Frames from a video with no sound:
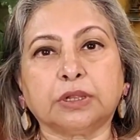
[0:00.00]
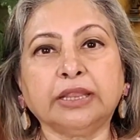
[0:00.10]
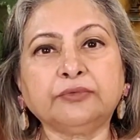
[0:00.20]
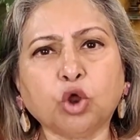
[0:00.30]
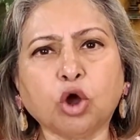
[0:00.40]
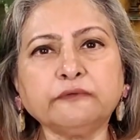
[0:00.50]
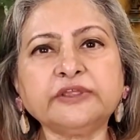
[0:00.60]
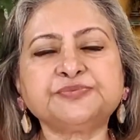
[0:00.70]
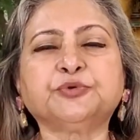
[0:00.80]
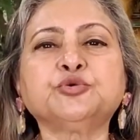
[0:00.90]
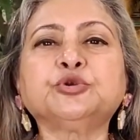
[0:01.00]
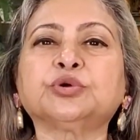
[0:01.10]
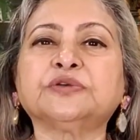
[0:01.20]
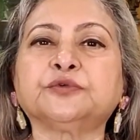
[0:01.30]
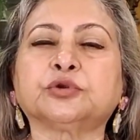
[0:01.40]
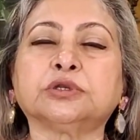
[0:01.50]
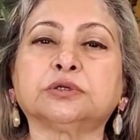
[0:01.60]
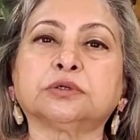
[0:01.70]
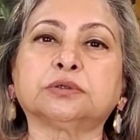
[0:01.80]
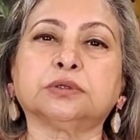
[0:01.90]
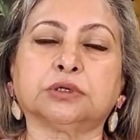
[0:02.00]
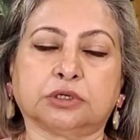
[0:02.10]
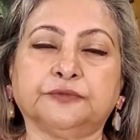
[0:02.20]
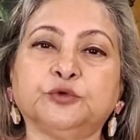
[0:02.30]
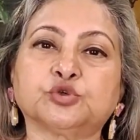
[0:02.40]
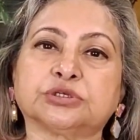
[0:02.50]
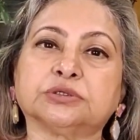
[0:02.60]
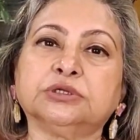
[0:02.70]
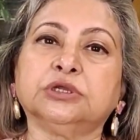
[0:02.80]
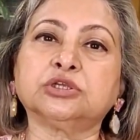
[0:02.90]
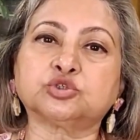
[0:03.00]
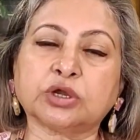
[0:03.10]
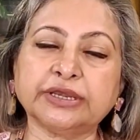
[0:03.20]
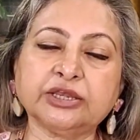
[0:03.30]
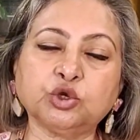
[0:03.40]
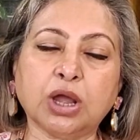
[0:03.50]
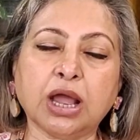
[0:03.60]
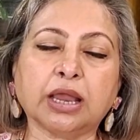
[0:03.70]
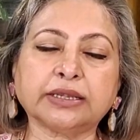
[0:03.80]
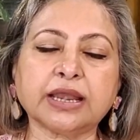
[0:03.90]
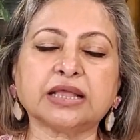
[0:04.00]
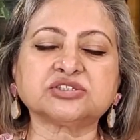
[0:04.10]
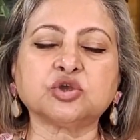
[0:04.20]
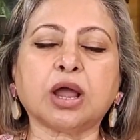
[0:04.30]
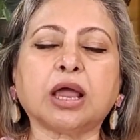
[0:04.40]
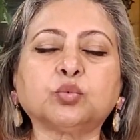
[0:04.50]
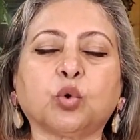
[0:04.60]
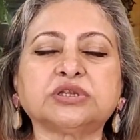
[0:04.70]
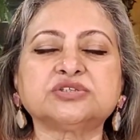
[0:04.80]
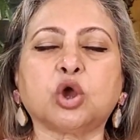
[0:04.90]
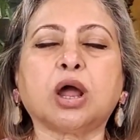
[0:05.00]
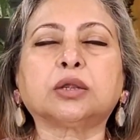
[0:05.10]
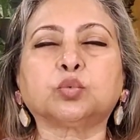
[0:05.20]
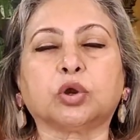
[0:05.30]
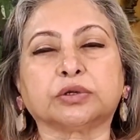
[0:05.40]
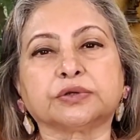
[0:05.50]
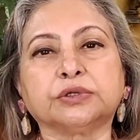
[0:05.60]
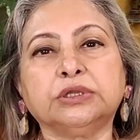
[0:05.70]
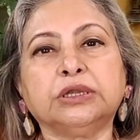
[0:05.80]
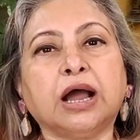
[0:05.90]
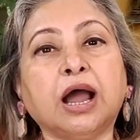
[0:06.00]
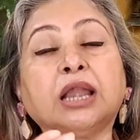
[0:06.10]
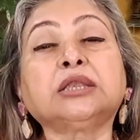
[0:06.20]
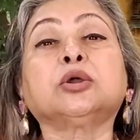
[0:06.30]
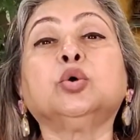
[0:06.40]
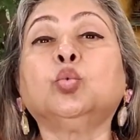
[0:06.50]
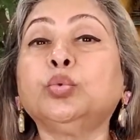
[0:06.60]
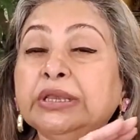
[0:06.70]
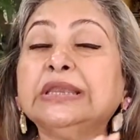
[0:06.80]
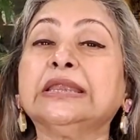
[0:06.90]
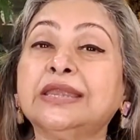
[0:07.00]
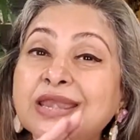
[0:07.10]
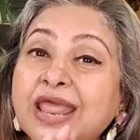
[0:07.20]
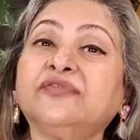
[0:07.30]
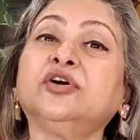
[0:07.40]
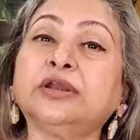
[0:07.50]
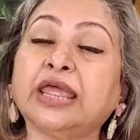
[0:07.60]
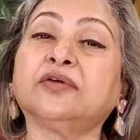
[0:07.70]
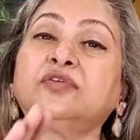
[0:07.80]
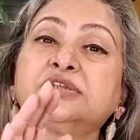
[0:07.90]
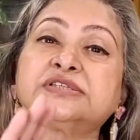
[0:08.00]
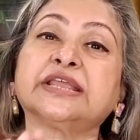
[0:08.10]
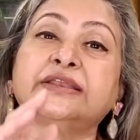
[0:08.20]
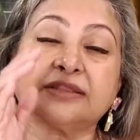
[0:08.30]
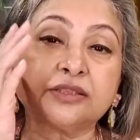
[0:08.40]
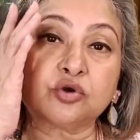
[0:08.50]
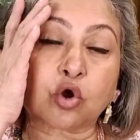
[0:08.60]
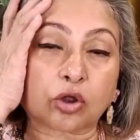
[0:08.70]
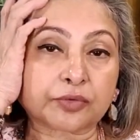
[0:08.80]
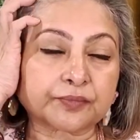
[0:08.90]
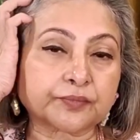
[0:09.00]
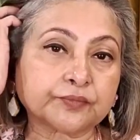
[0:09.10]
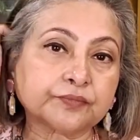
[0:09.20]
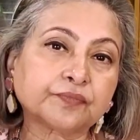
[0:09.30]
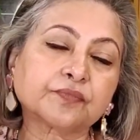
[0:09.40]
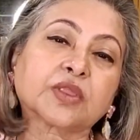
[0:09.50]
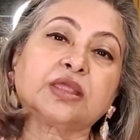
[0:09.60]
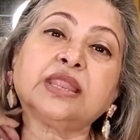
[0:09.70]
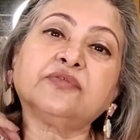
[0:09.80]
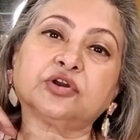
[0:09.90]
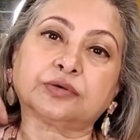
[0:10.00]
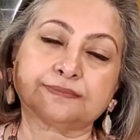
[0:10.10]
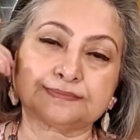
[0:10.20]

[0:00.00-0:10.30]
It will always put you into confusion. So connect your heart and ask your heart, what does your heart want? Heart will never ever say anything wrong. Never.